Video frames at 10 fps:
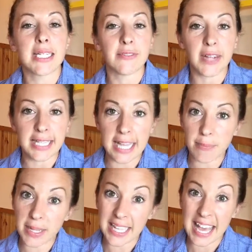divide
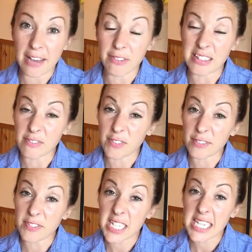that by half, it's
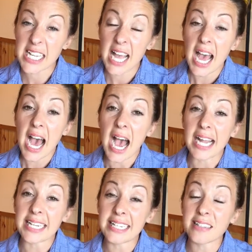50.
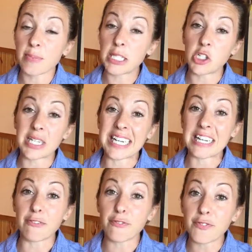I need to be
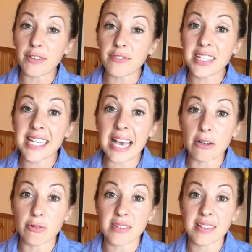drinking 50
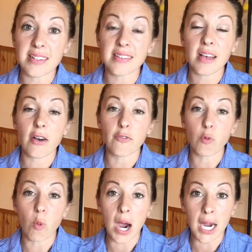ounces
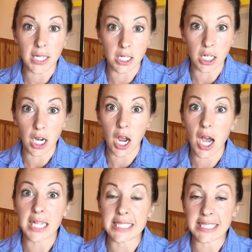of water
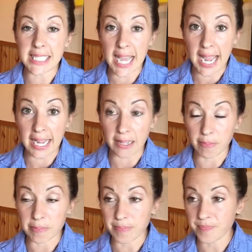a day.
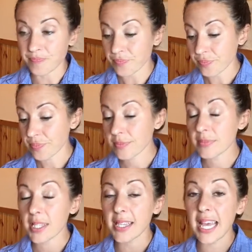
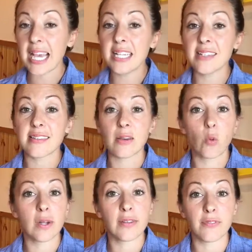That is
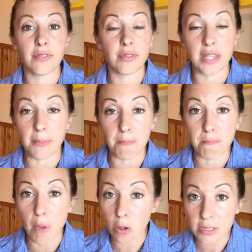one of the
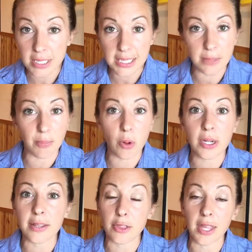most
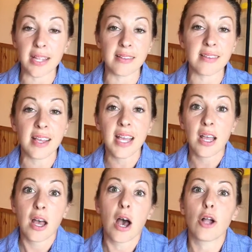important things
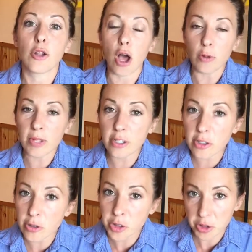along with
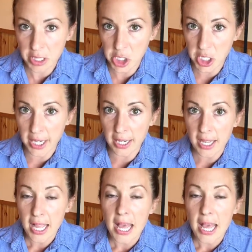your nutrition,